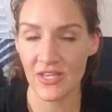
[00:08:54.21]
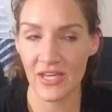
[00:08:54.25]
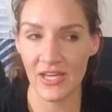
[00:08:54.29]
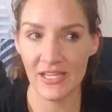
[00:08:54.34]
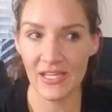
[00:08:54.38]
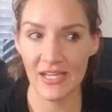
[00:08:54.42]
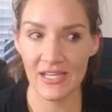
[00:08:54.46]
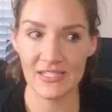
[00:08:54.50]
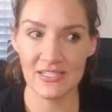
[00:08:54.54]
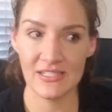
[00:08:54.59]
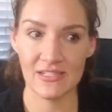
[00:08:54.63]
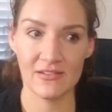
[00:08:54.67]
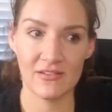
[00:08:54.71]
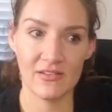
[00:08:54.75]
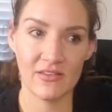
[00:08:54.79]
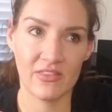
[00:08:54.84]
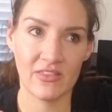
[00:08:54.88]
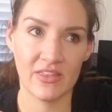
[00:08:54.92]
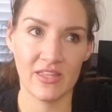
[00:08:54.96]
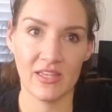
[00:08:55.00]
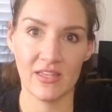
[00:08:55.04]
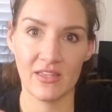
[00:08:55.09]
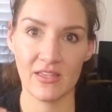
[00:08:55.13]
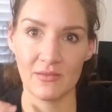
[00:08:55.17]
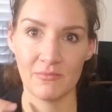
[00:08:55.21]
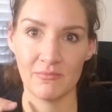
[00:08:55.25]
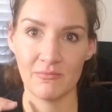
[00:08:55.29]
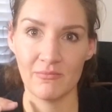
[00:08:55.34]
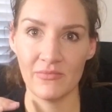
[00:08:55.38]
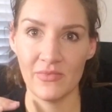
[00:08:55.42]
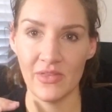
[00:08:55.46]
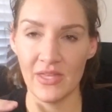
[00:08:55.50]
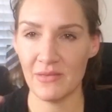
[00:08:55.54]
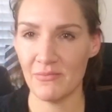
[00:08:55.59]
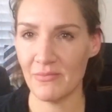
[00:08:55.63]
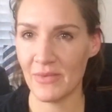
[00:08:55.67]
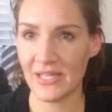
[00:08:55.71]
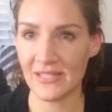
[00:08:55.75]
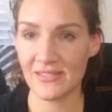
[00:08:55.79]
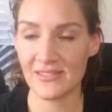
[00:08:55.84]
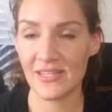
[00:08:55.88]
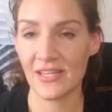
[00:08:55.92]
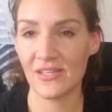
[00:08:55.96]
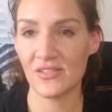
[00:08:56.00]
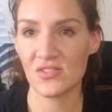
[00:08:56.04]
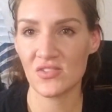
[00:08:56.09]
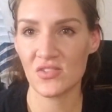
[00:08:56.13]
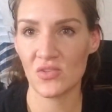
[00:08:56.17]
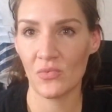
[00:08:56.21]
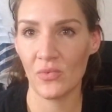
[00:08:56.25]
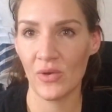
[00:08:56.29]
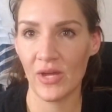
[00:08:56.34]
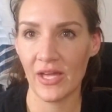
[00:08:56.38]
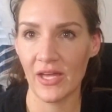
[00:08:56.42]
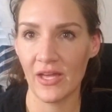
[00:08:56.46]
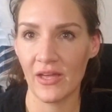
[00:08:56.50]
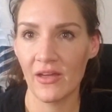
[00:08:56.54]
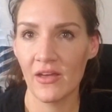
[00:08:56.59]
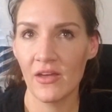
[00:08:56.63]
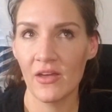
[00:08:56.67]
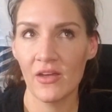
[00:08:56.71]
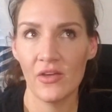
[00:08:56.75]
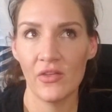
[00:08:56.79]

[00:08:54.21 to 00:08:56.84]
I didn't think it made sense the way